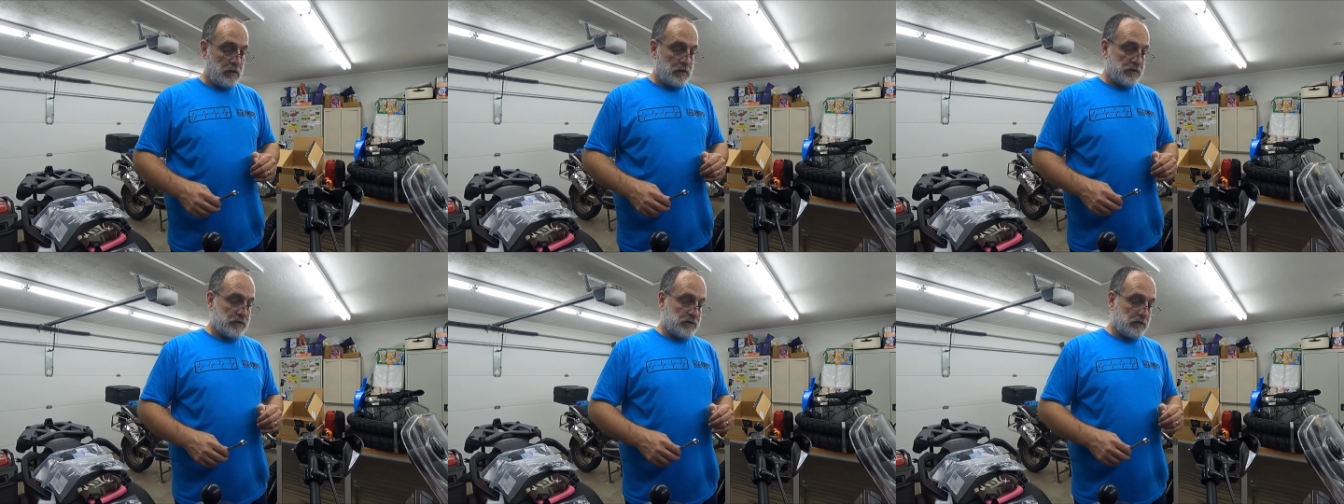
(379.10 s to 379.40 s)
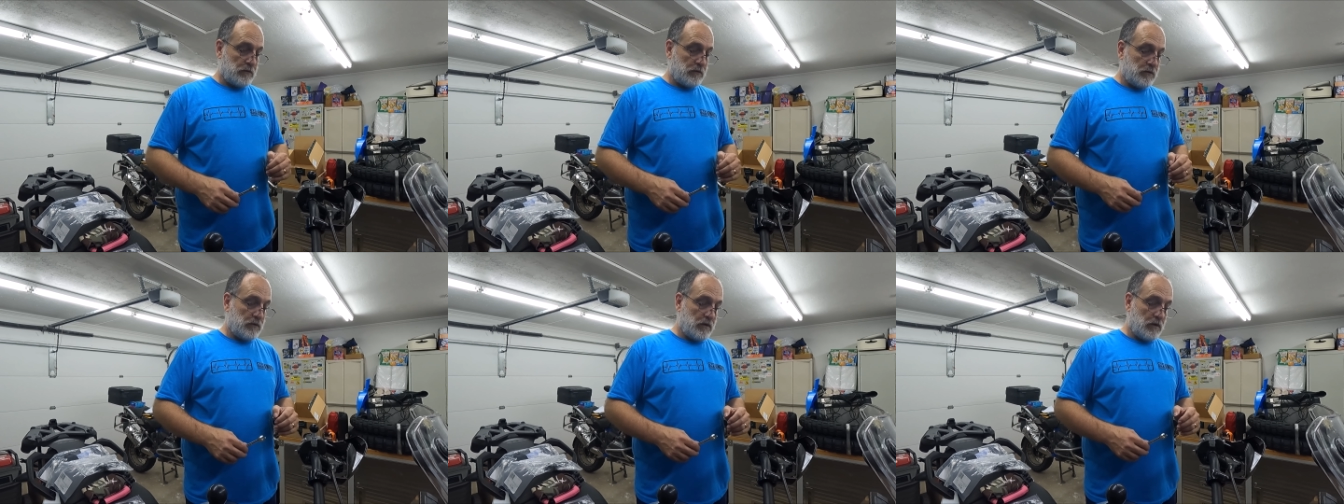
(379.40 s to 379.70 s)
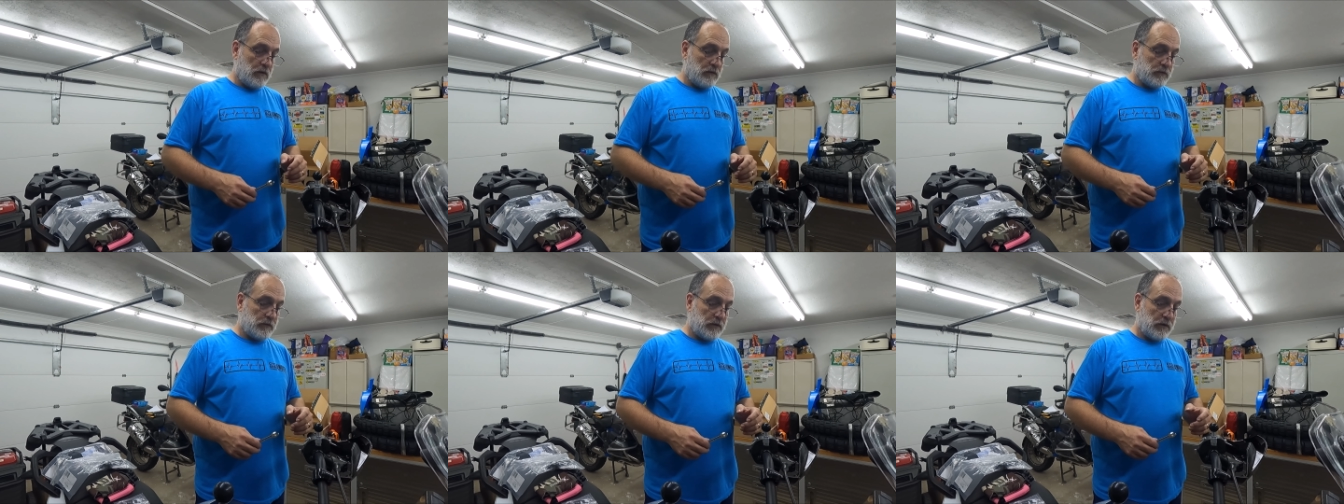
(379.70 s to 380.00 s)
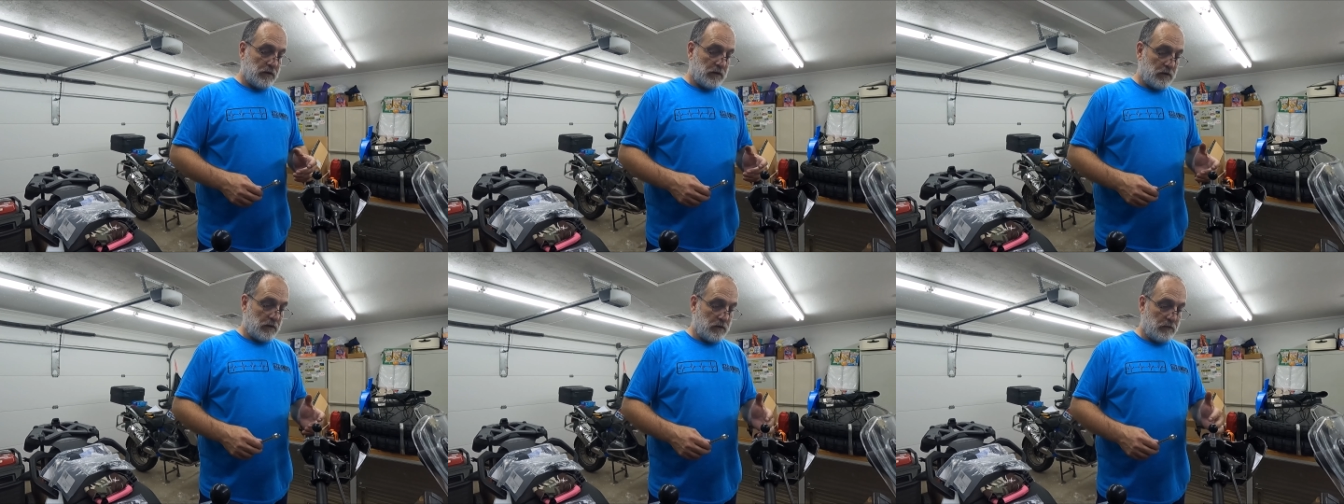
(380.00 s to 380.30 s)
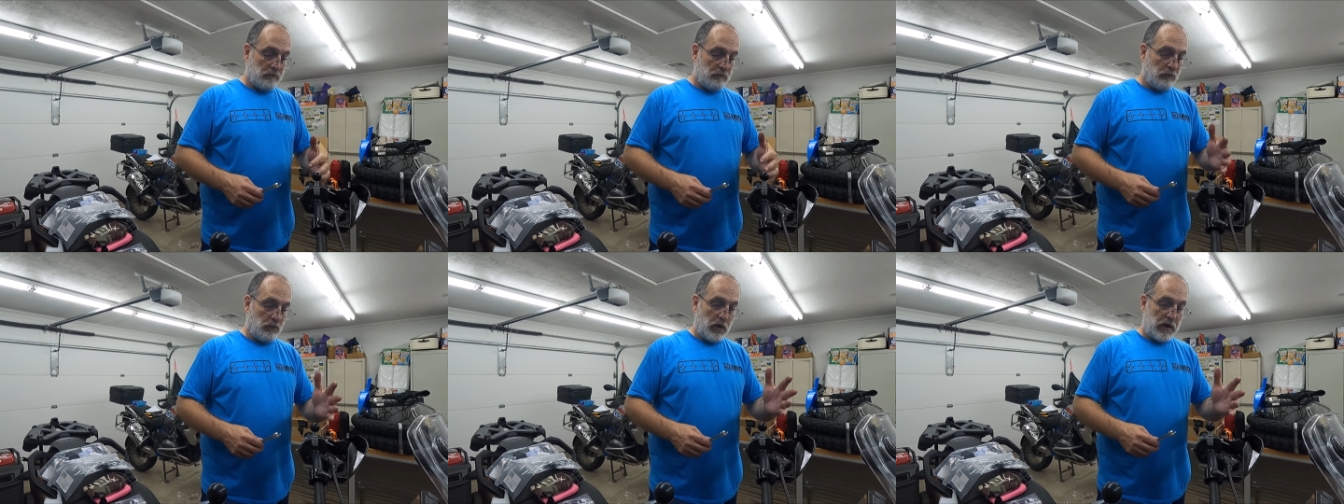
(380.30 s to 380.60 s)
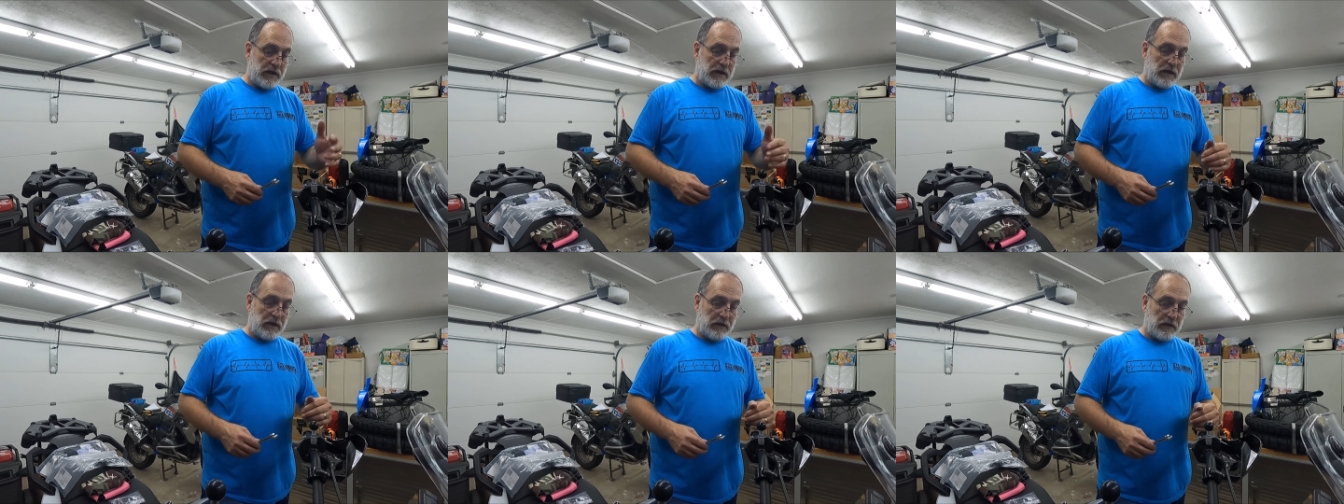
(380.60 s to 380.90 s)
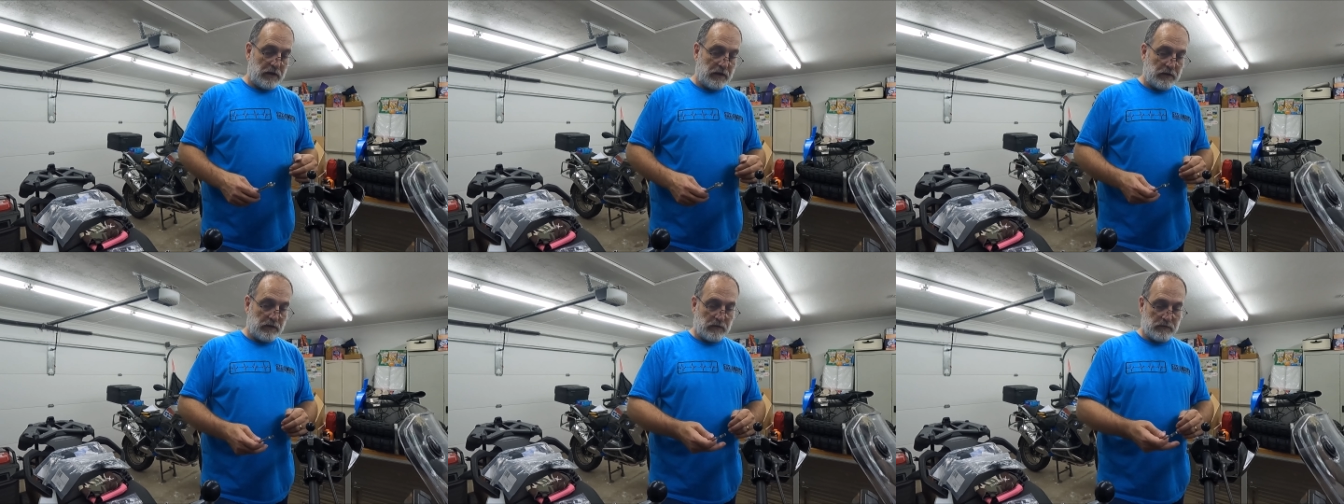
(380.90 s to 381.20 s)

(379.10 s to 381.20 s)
So you don't break anything,